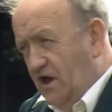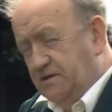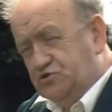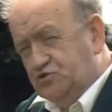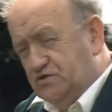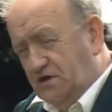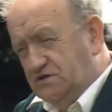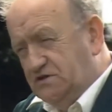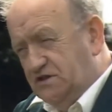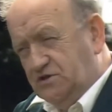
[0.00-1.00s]
and I'm sure they
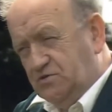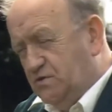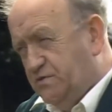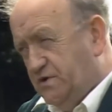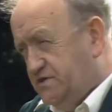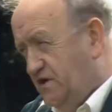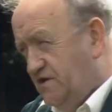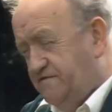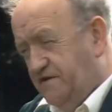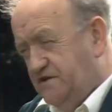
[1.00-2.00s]
are delighted with what
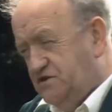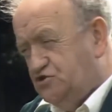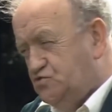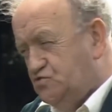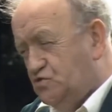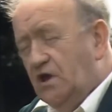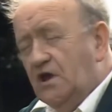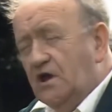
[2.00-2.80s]
they are finding too.